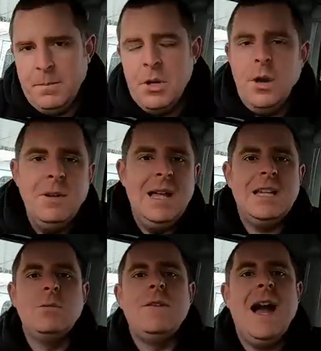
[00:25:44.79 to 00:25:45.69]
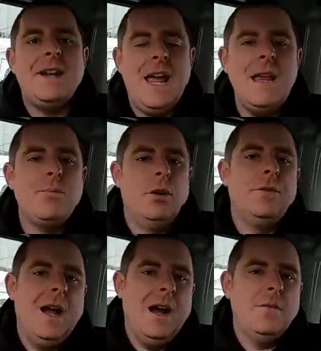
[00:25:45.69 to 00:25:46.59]
But nonetheless, we've had a
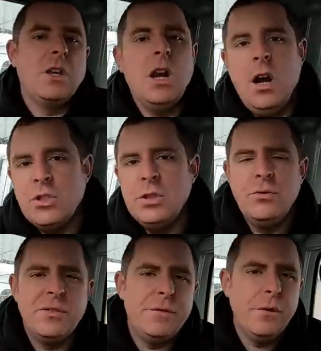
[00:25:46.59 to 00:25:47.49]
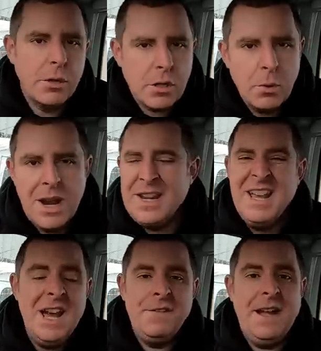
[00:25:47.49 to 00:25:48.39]
profit out of the car, £240.
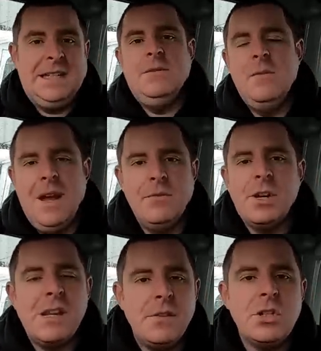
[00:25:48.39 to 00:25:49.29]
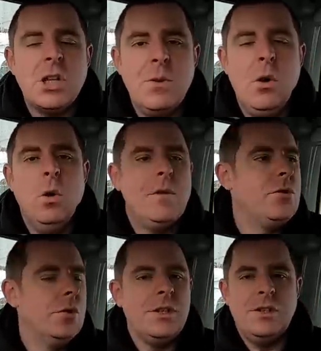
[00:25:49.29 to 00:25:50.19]
Effectively, we haven't done anything to it. All we've
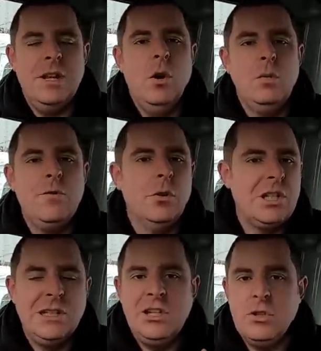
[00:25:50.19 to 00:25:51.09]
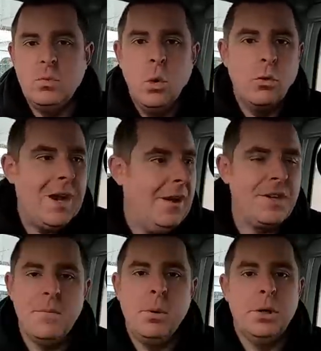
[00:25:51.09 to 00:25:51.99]
done is literally just walk
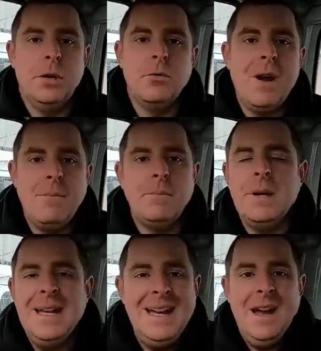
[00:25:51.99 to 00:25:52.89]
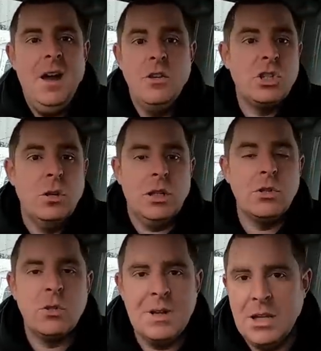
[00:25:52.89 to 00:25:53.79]
around it and put it on a ramp and sold it
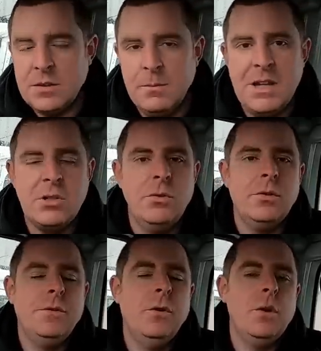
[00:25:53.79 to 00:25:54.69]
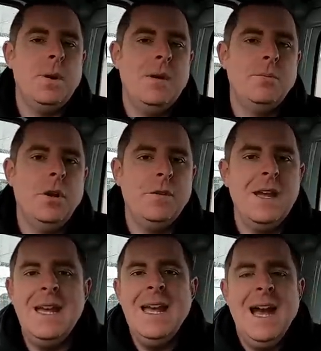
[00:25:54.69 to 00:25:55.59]
on someone else and made £240
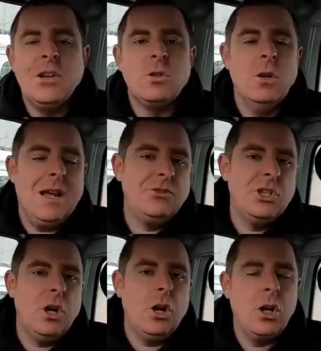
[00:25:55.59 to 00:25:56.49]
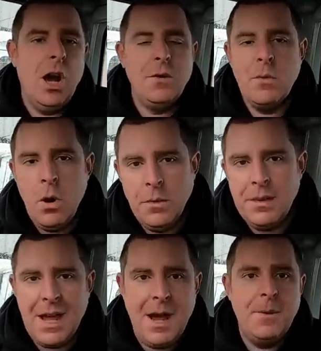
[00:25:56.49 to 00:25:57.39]
profit. And someone else has got a car that they
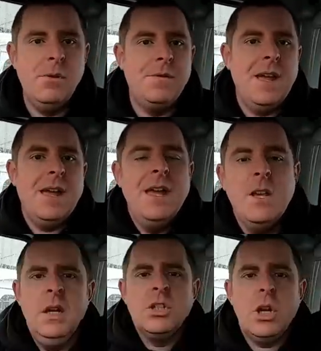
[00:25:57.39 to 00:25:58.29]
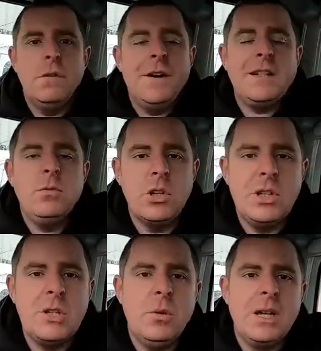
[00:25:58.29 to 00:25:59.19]
want, happy with it. So thanks for
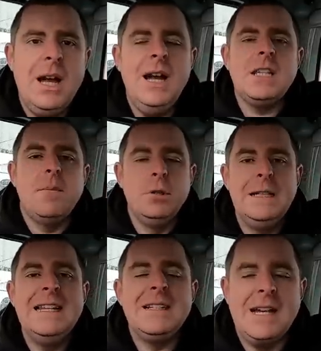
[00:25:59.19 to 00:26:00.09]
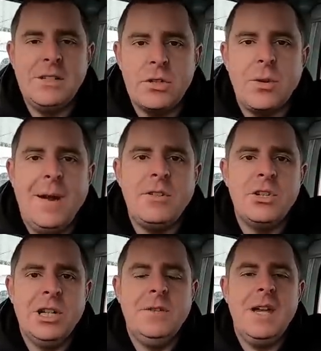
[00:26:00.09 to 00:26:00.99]
watching this one, guys. Please like and subscribe to the
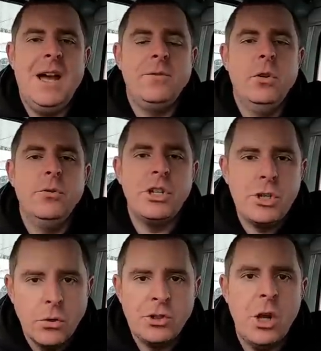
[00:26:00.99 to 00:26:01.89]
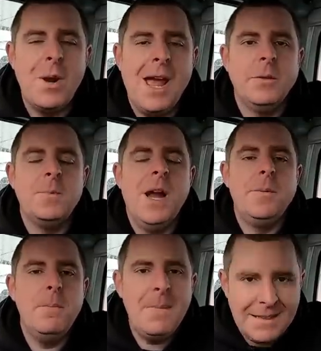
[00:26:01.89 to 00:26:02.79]
channel if you haven't already done so. It helps me
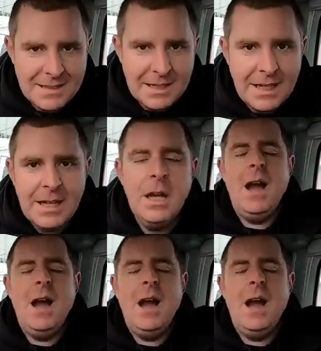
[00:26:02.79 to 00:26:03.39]
out immensely.